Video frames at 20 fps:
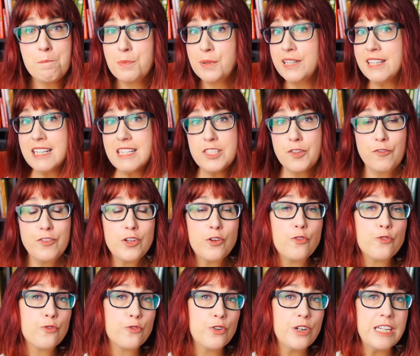please
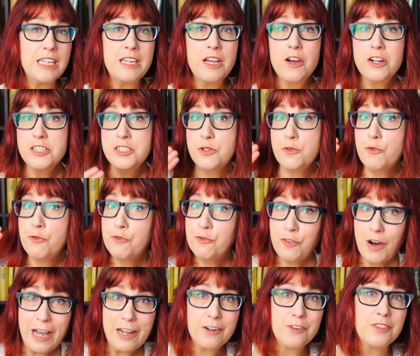feel free to
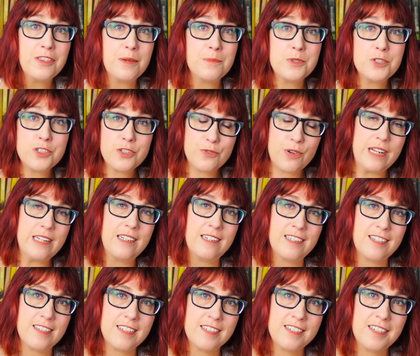fire them straight
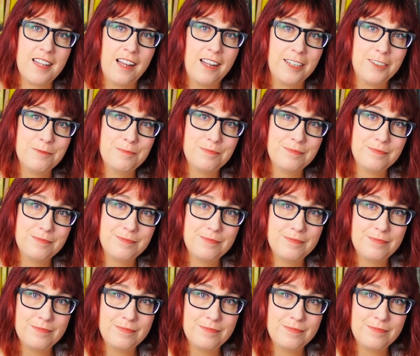into the sun.